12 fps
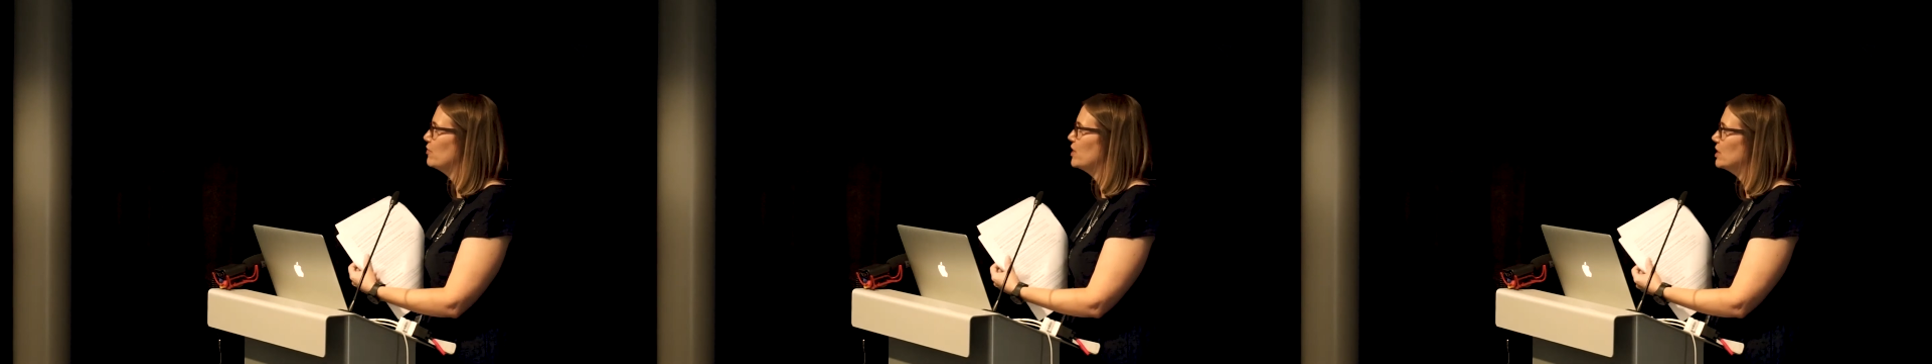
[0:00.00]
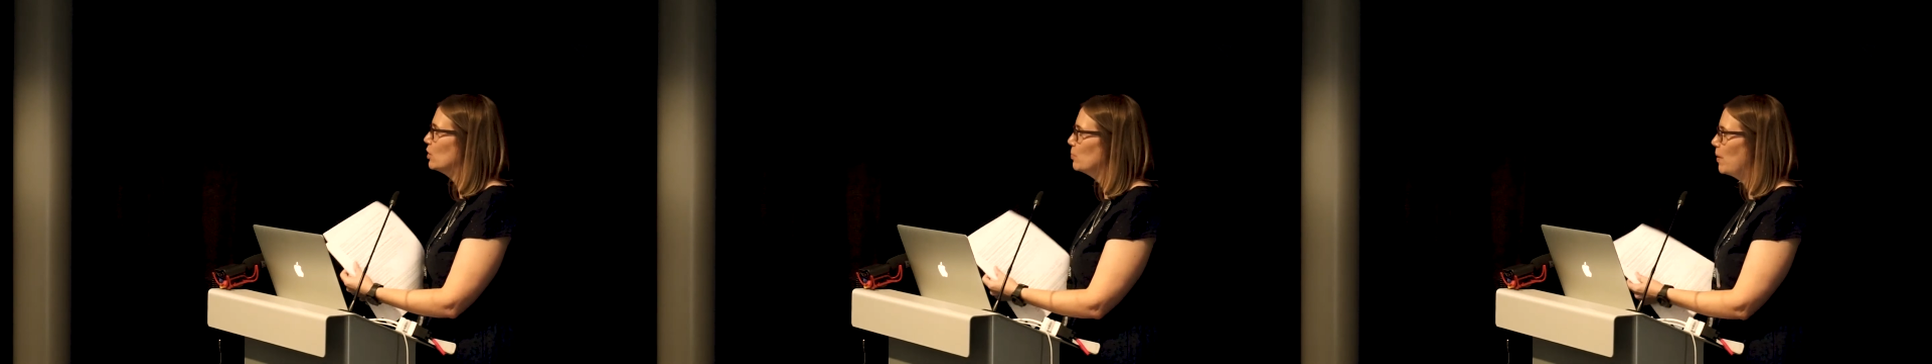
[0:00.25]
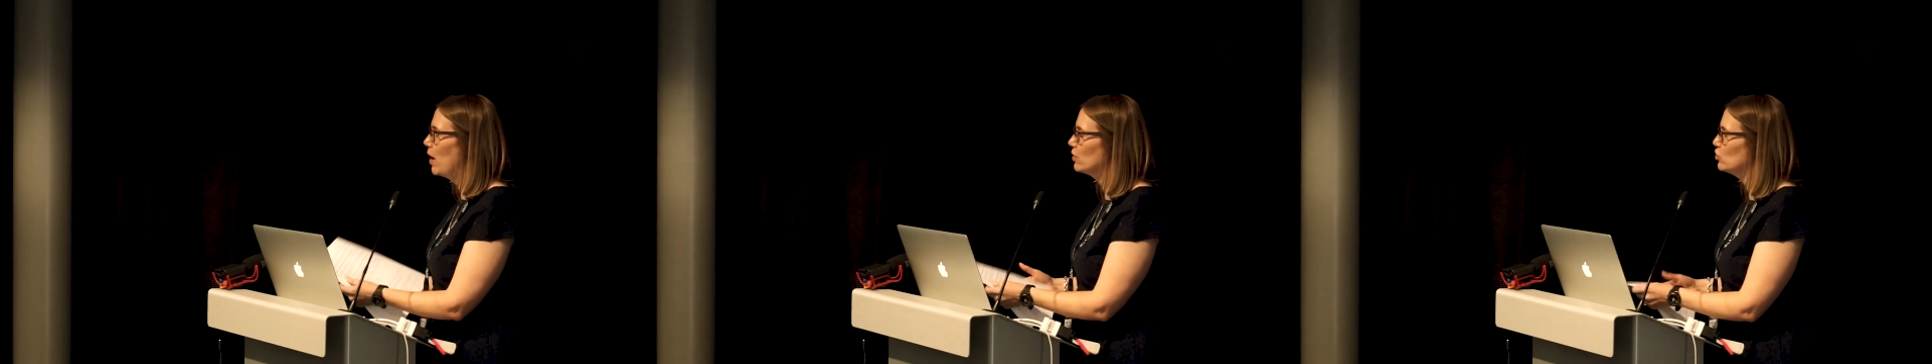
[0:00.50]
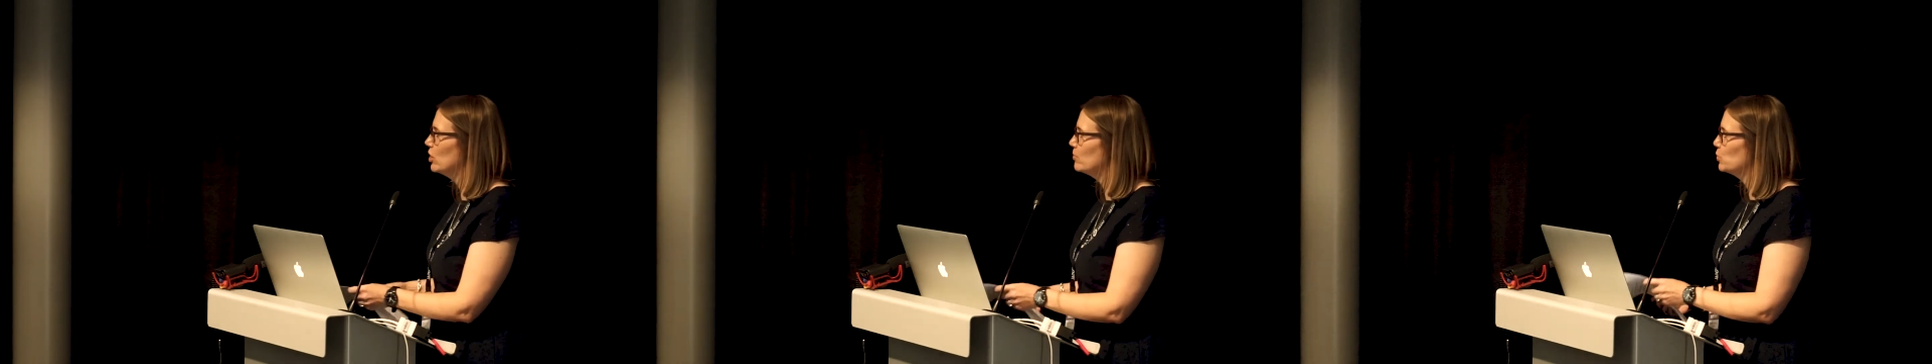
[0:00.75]
the physical
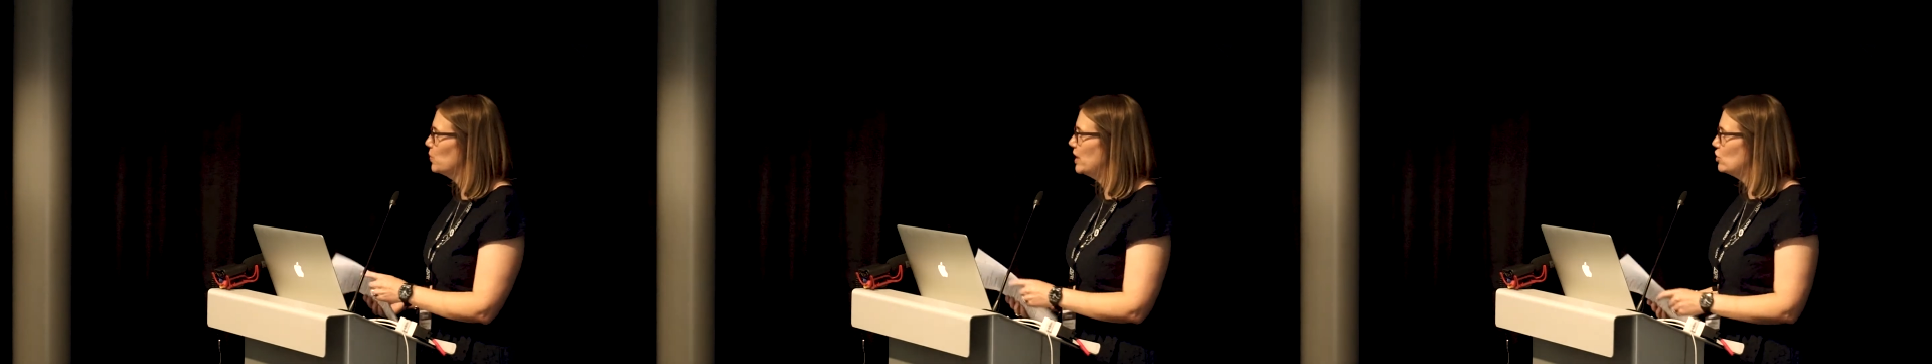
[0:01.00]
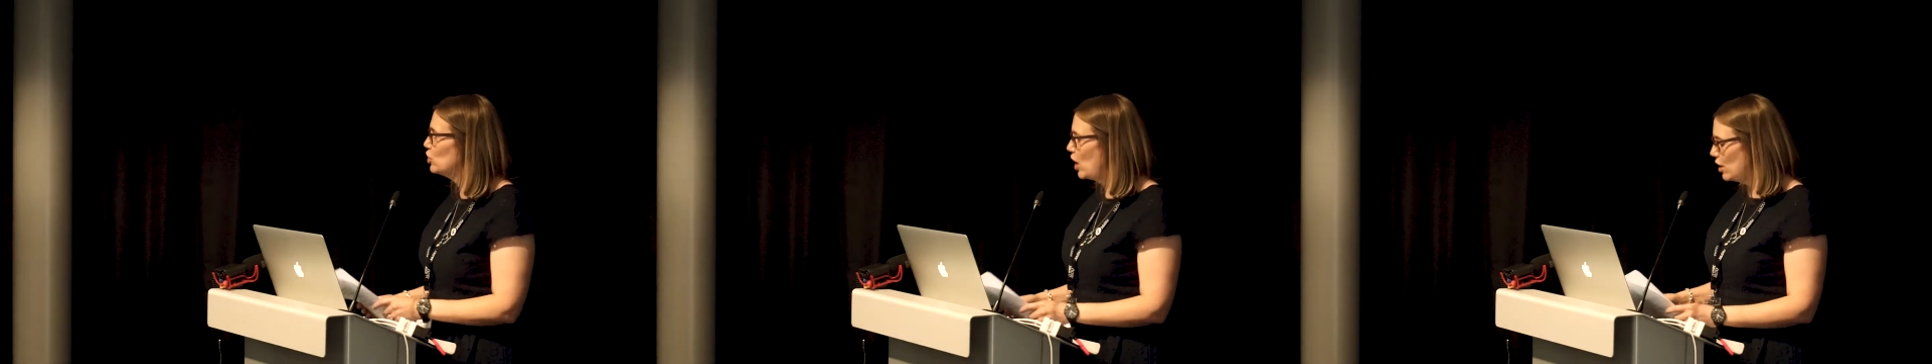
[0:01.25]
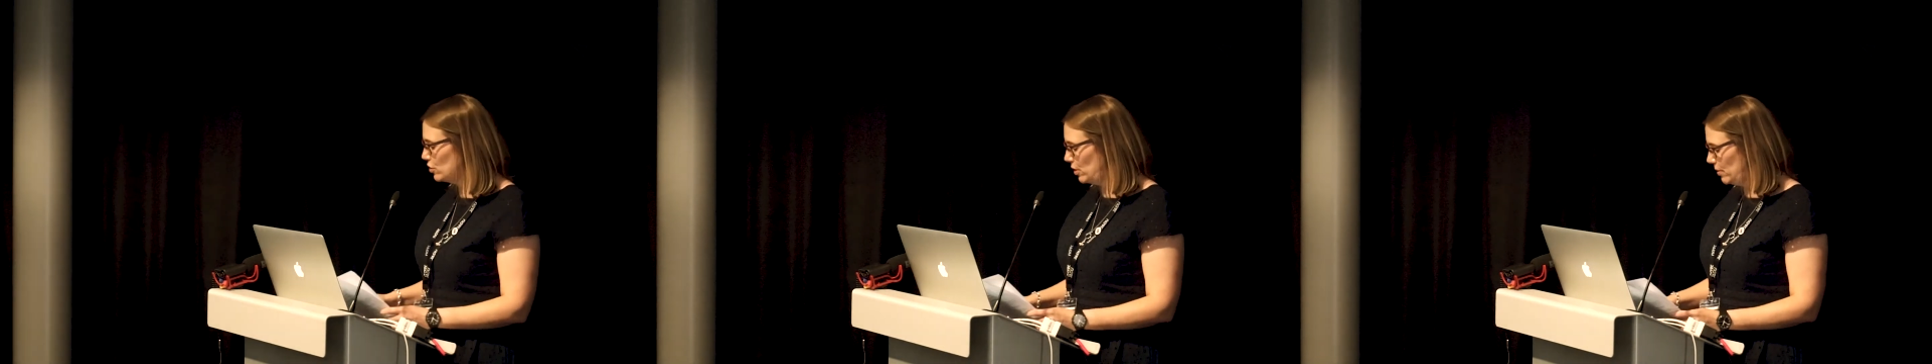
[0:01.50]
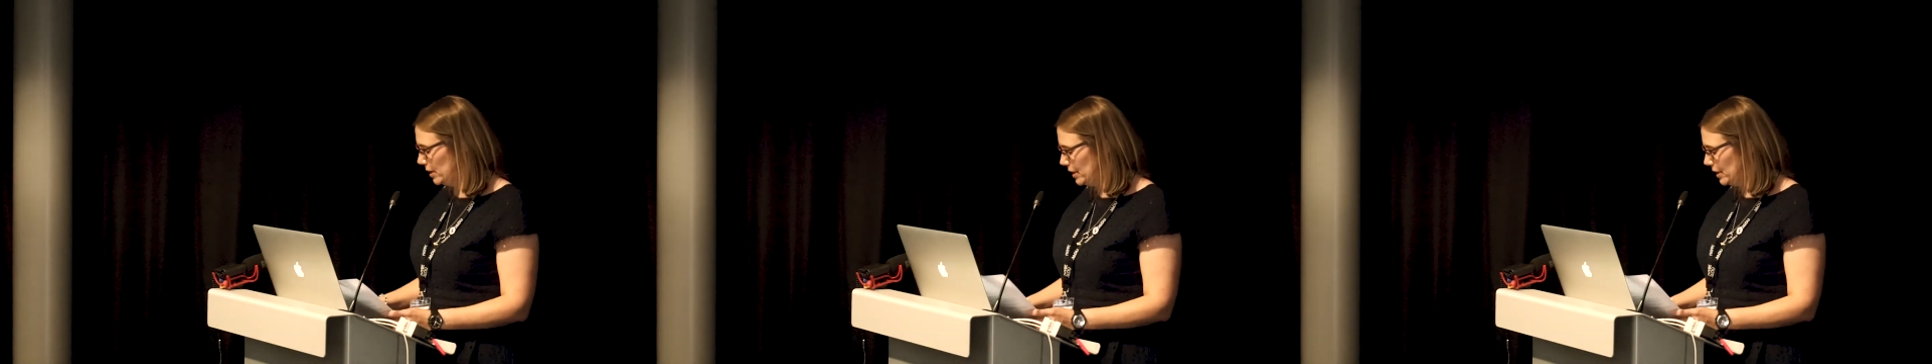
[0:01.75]
partnerships between Jadu